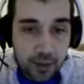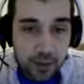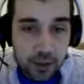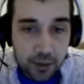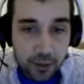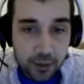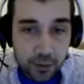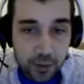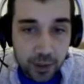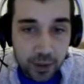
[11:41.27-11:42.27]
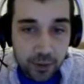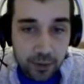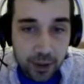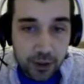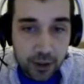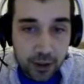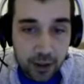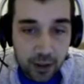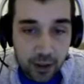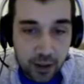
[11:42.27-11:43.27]
silkworms do I have? Actually,
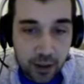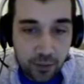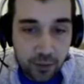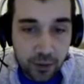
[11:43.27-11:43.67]
I can leave 1